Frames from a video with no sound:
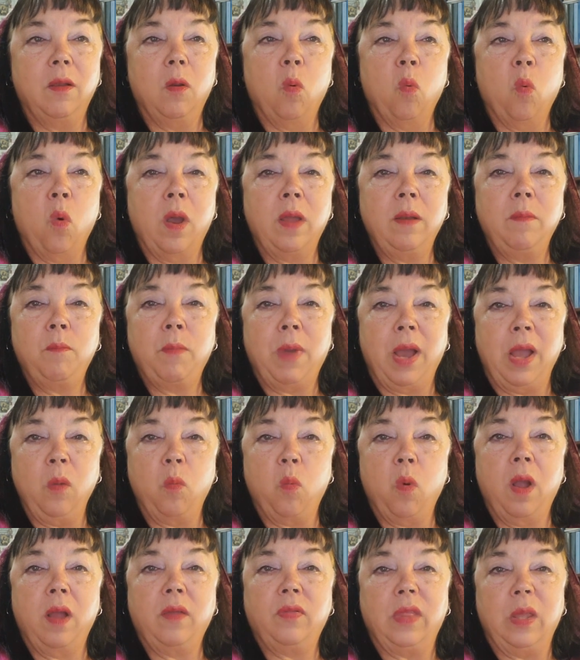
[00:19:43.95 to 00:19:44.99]
One by
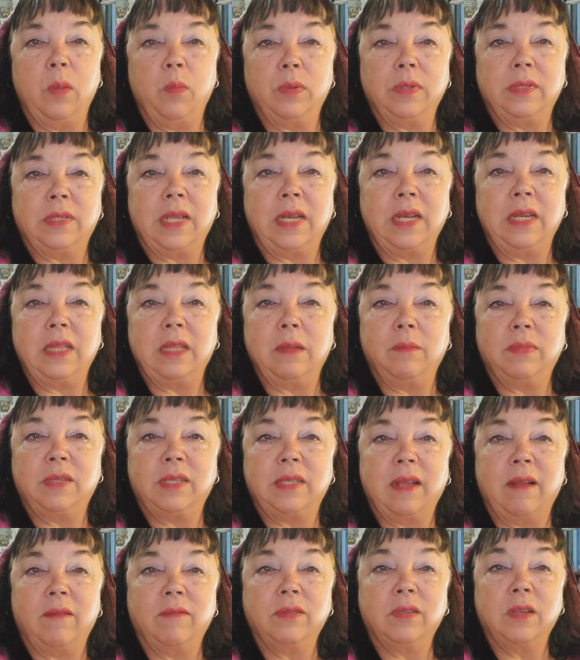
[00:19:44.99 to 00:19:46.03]
one they presented
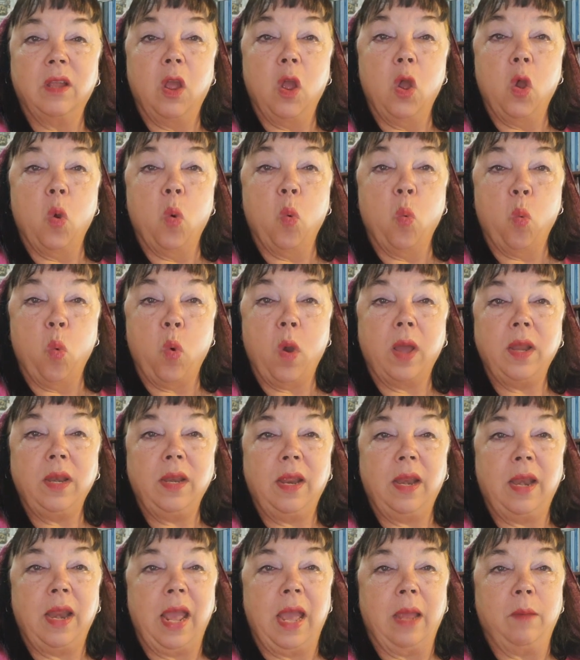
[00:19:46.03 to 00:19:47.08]
themselves. One
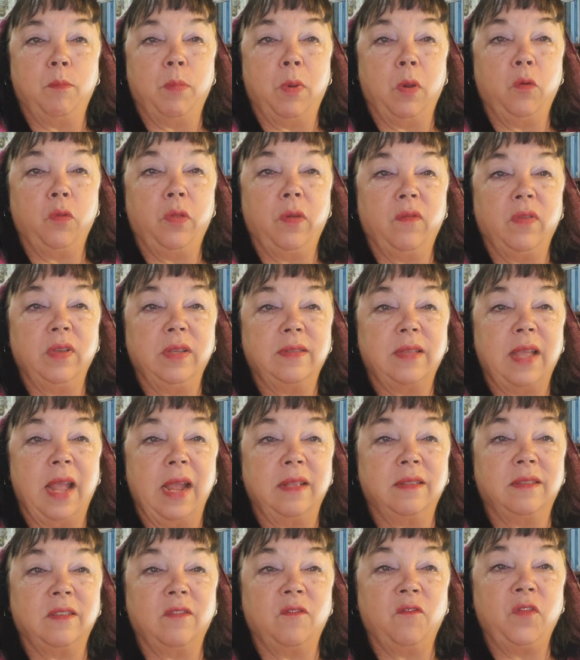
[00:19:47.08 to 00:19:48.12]
had had both of his
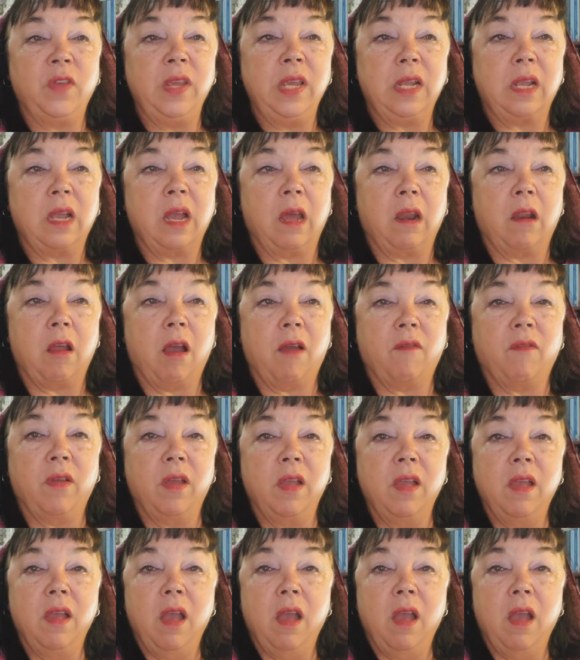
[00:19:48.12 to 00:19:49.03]
hands and feet cut off.